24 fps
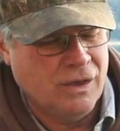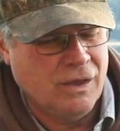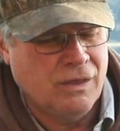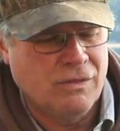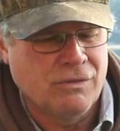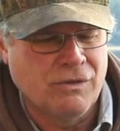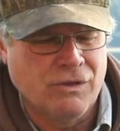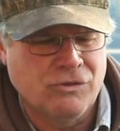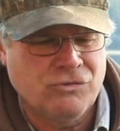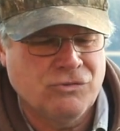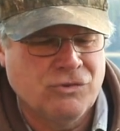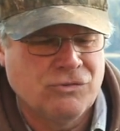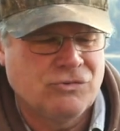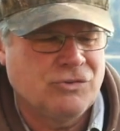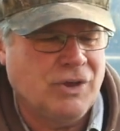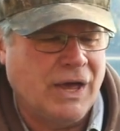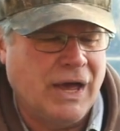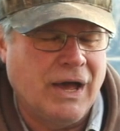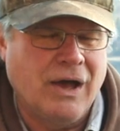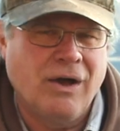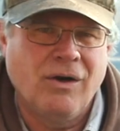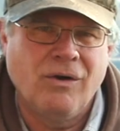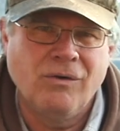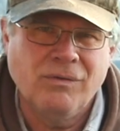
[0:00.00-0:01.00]
This is
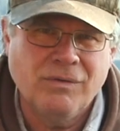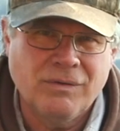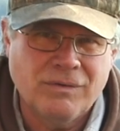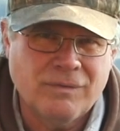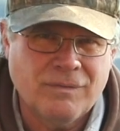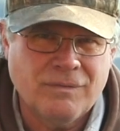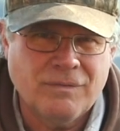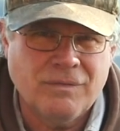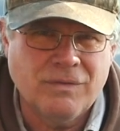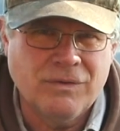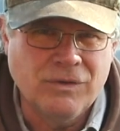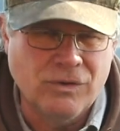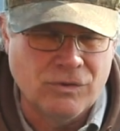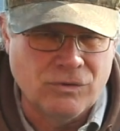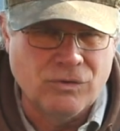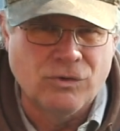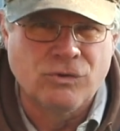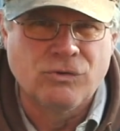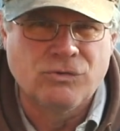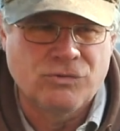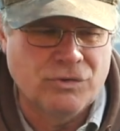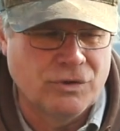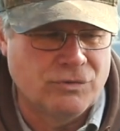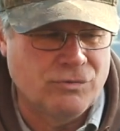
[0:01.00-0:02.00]
how you
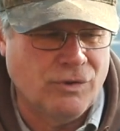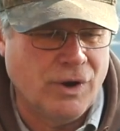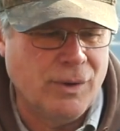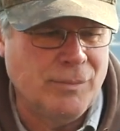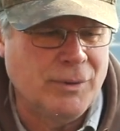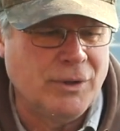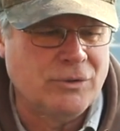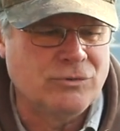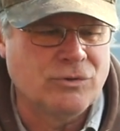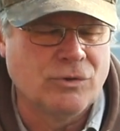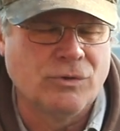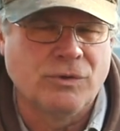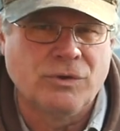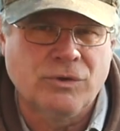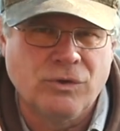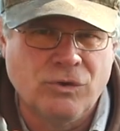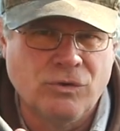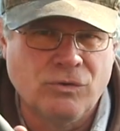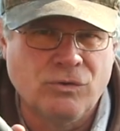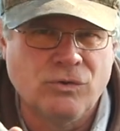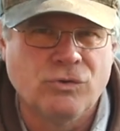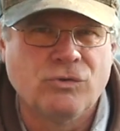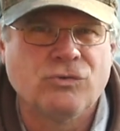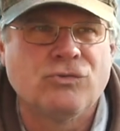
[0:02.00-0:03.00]
use the Dremel tool.
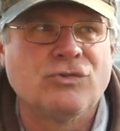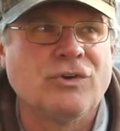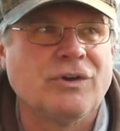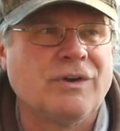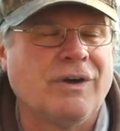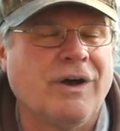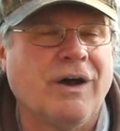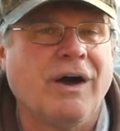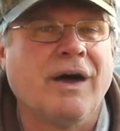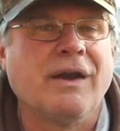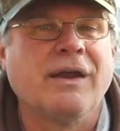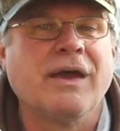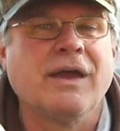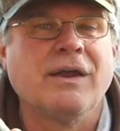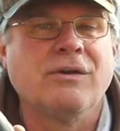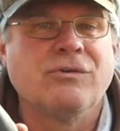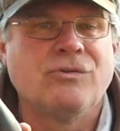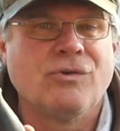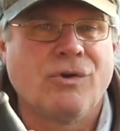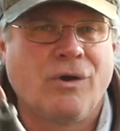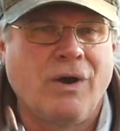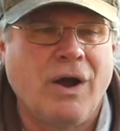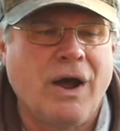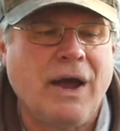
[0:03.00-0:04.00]
You use it on a
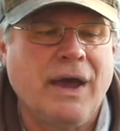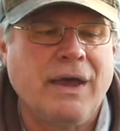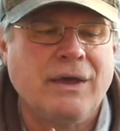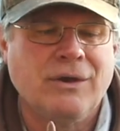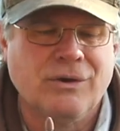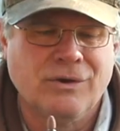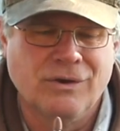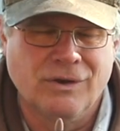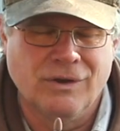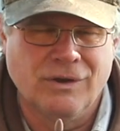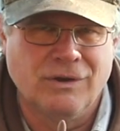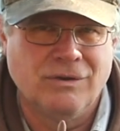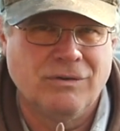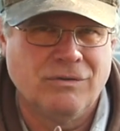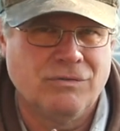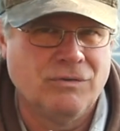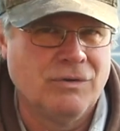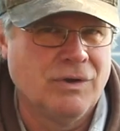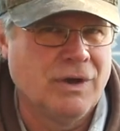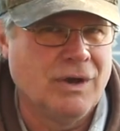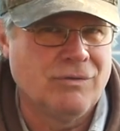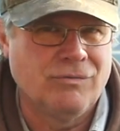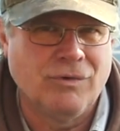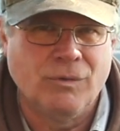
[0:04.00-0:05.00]
dry hood. If
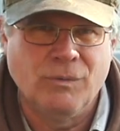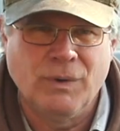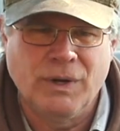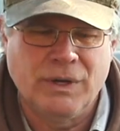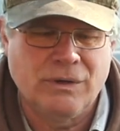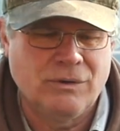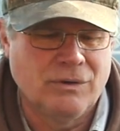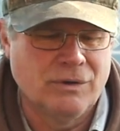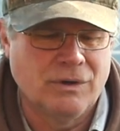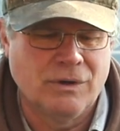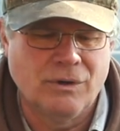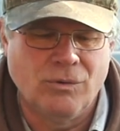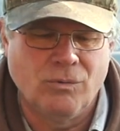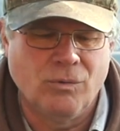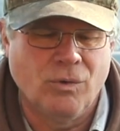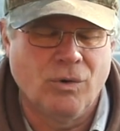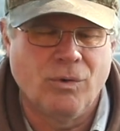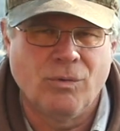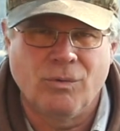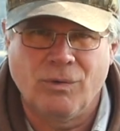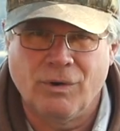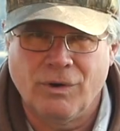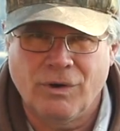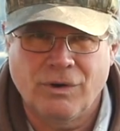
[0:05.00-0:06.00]
you have a wet hood, it
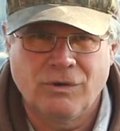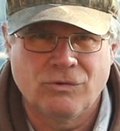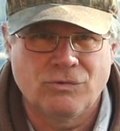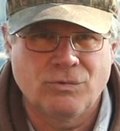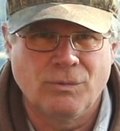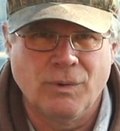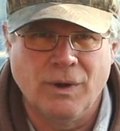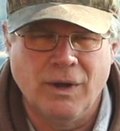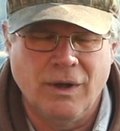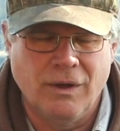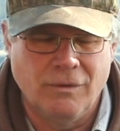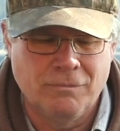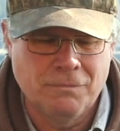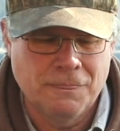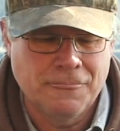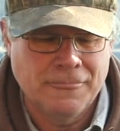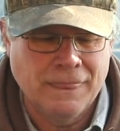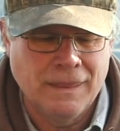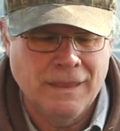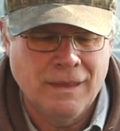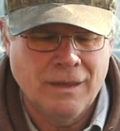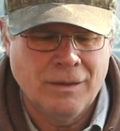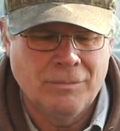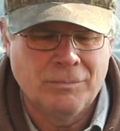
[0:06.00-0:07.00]
won't work as well.
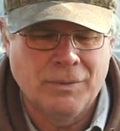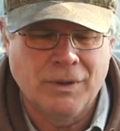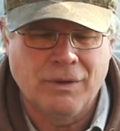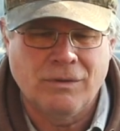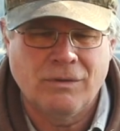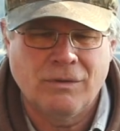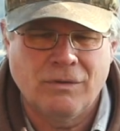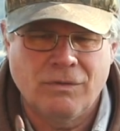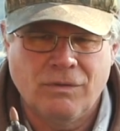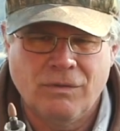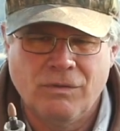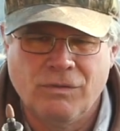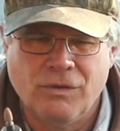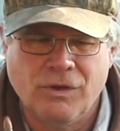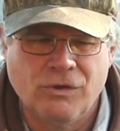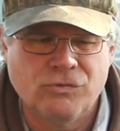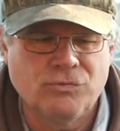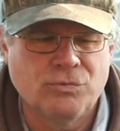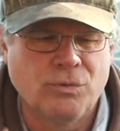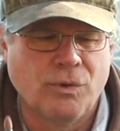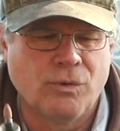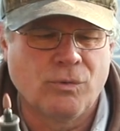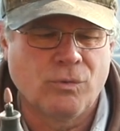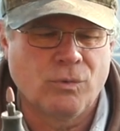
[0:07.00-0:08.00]
But
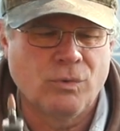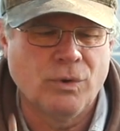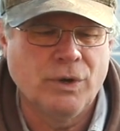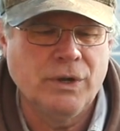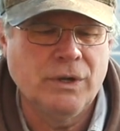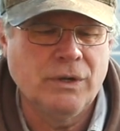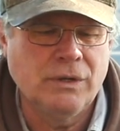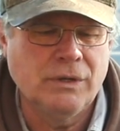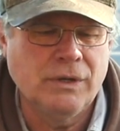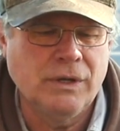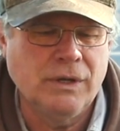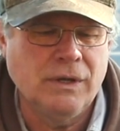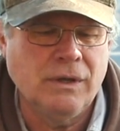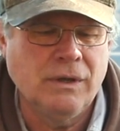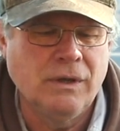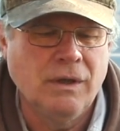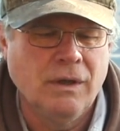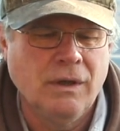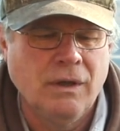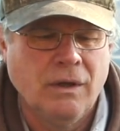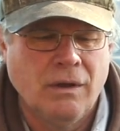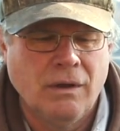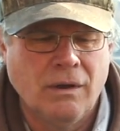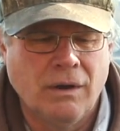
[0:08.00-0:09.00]
this will really,
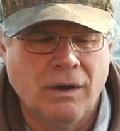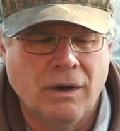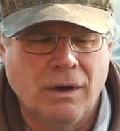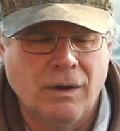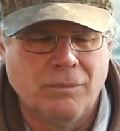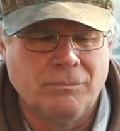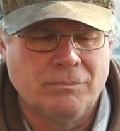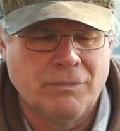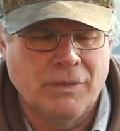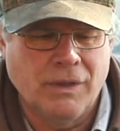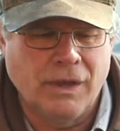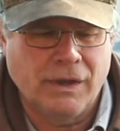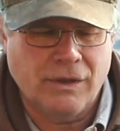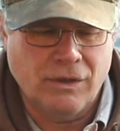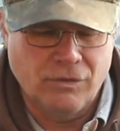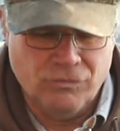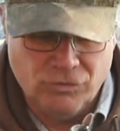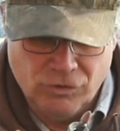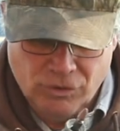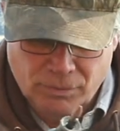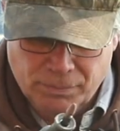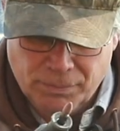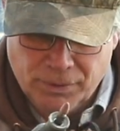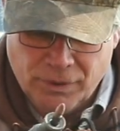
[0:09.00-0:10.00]
like
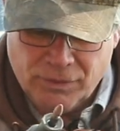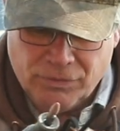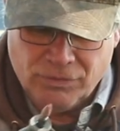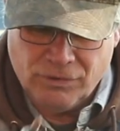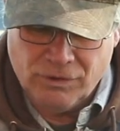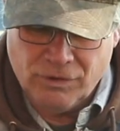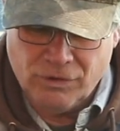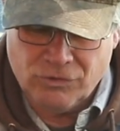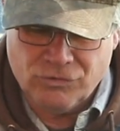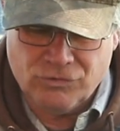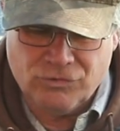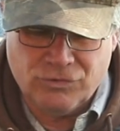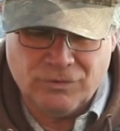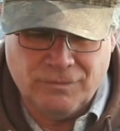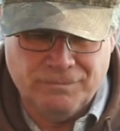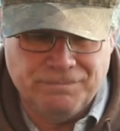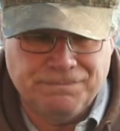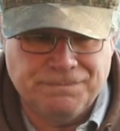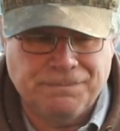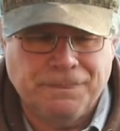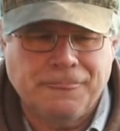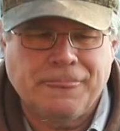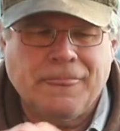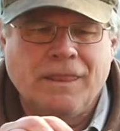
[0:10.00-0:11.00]
if you put this
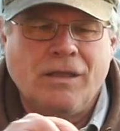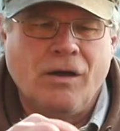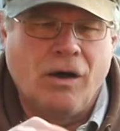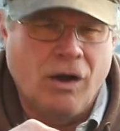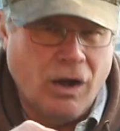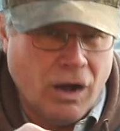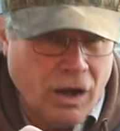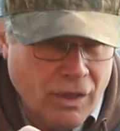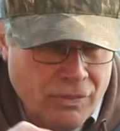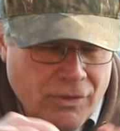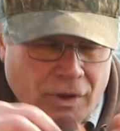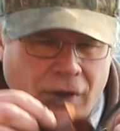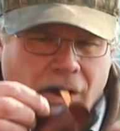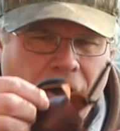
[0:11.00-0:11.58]
on the